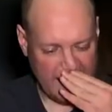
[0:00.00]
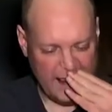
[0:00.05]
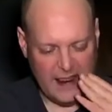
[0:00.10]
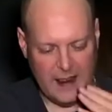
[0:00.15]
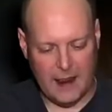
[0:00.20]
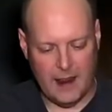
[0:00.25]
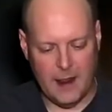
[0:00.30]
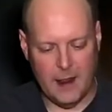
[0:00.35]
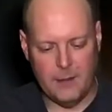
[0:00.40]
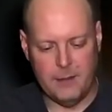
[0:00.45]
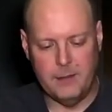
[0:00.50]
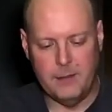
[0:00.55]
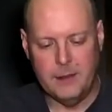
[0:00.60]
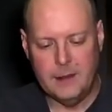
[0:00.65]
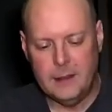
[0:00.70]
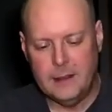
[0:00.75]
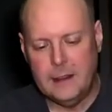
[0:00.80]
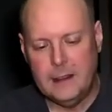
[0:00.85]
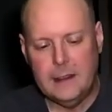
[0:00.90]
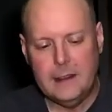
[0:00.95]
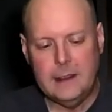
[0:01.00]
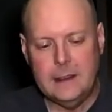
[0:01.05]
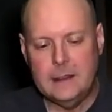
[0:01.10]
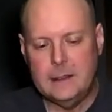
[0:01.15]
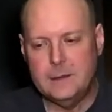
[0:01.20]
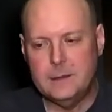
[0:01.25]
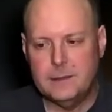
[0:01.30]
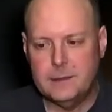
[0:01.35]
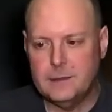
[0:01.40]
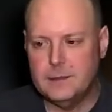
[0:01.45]
Um,
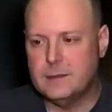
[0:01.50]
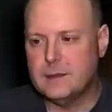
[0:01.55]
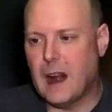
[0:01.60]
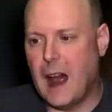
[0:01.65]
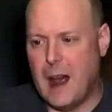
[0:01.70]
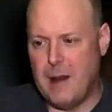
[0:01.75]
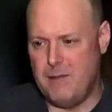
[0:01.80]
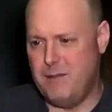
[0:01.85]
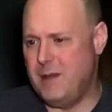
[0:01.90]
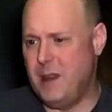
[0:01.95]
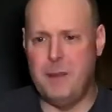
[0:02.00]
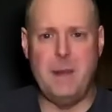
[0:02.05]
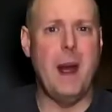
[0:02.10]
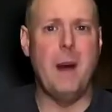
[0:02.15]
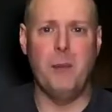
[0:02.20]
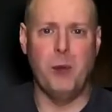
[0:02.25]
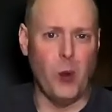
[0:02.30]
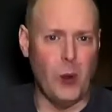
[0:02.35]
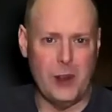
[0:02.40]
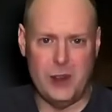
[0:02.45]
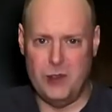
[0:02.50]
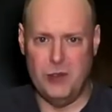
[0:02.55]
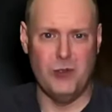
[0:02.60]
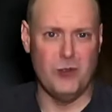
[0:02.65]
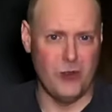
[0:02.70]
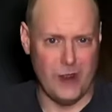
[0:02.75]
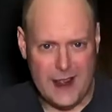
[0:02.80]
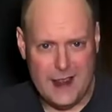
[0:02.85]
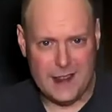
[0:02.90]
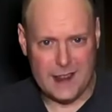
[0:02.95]
i mean, I'm going to
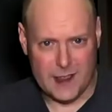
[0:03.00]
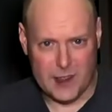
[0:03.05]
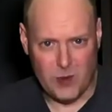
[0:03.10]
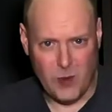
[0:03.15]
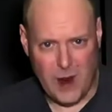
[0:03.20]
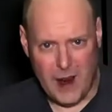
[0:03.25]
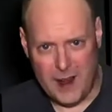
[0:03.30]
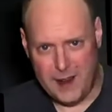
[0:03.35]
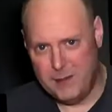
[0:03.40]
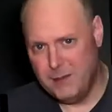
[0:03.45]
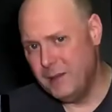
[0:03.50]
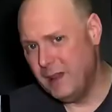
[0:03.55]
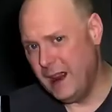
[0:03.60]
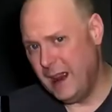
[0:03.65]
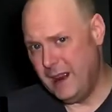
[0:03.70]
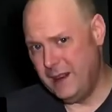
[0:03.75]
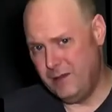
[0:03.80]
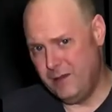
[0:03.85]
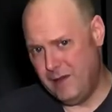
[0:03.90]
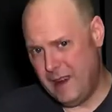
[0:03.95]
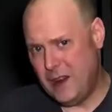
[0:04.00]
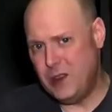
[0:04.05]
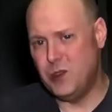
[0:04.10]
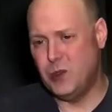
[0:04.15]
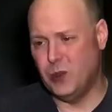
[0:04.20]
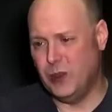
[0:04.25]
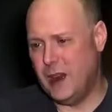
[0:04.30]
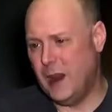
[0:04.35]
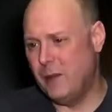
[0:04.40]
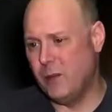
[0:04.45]
drink this wine.
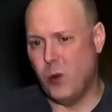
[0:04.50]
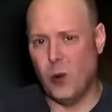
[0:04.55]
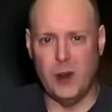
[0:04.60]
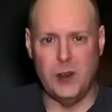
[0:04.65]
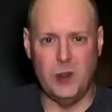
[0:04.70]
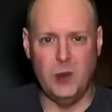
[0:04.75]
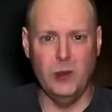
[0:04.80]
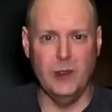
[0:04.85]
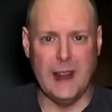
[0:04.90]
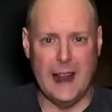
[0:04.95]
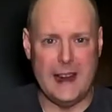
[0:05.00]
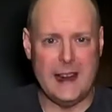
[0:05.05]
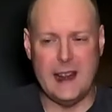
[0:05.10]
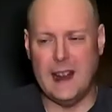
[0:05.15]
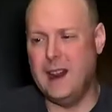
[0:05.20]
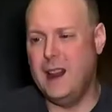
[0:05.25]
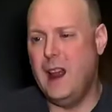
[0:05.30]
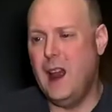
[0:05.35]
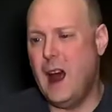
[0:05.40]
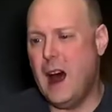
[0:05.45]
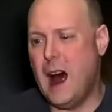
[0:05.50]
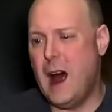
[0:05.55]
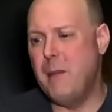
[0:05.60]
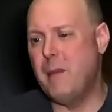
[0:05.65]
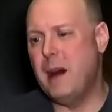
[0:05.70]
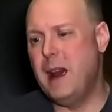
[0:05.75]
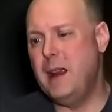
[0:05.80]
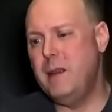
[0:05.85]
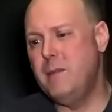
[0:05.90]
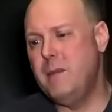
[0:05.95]
Eventually, I'm going to like it. I
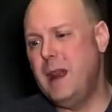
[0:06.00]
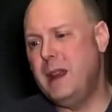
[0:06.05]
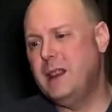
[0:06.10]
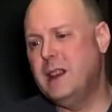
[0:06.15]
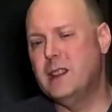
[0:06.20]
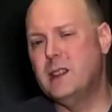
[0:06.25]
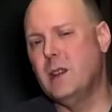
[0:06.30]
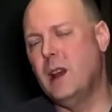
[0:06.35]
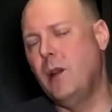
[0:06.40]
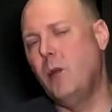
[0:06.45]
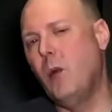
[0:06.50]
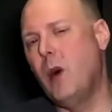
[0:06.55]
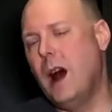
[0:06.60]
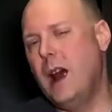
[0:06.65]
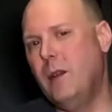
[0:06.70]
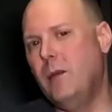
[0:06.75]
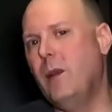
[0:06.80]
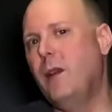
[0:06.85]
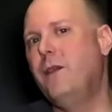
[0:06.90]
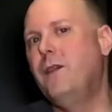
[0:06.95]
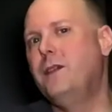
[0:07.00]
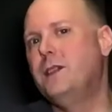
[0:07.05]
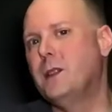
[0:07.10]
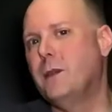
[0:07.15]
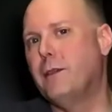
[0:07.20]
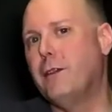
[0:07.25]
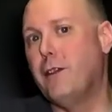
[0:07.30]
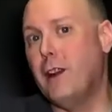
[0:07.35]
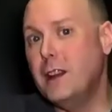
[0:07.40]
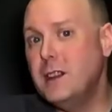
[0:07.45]
might make this like wine with
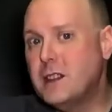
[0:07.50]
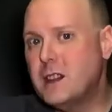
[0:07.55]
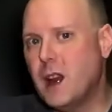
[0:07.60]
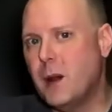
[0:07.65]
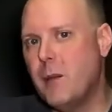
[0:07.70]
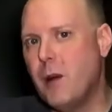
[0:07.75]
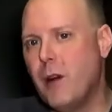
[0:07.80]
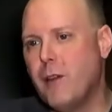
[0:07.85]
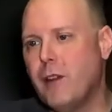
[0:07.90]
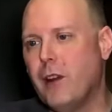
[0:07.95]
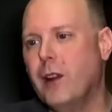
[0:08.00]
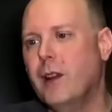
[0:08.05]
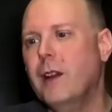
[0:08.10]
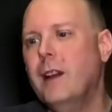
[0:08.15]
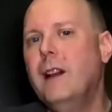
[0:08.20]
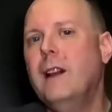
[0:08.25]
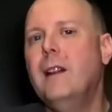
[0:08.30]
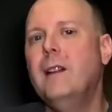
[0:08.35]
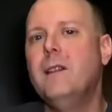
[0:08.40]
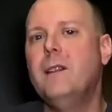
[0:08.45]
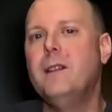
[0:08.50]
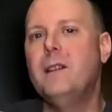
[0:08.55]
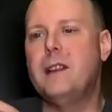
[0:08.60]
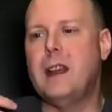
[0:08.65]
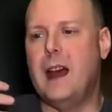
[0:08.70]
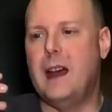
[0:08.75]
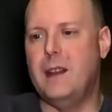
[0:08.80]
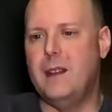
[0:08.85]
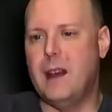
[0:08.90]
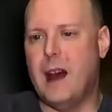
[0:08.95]
some friends come over
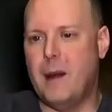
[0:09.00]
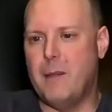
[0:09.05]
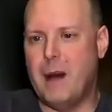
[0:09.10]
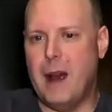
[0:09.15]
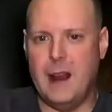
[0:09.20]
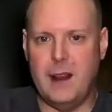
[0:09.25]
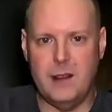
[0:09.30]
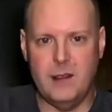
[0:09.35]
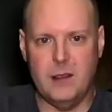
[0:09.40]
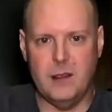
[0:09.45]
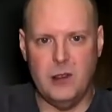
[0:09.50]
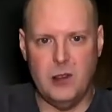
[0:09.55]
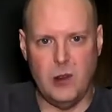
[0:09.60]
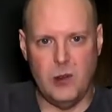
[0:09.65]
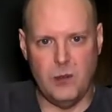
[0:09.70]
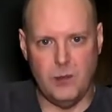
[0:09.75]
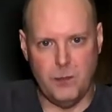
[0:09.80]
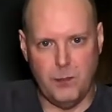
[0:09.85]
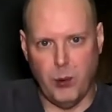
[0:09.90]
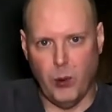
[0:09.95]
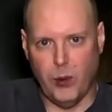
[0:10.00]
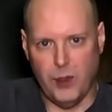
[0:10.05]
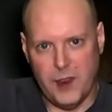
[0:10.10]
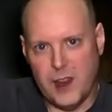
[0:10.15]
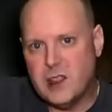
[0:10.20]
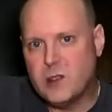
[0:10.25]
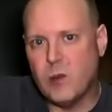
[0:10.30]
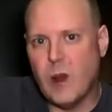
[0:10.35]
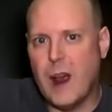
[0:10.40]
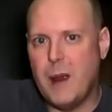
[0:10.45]
that I might do pull
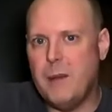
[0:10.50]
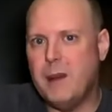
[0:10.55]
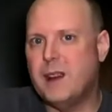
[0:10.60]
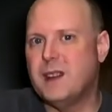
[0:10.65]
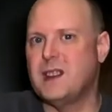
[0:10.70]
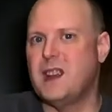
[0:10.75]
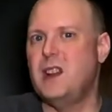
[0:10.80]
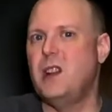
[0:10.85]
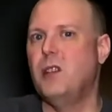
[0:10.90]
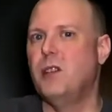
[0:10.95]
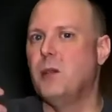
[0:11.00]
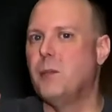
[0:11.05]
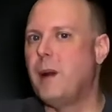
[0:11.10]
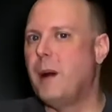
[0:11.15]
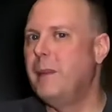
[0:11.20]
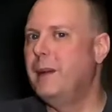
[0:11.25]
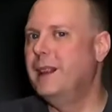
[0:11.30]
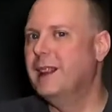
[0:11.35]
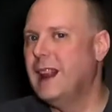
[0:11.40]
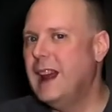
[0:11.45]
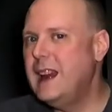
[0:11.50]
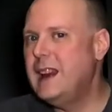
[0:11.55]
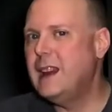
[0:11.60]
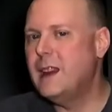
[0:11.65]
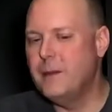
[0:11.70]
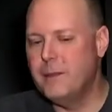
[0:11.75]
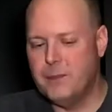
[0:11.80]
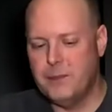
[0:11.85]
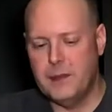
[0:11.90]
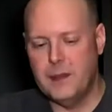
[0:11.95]
this wine because I know they'll probably like
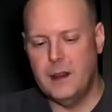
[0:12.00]
it.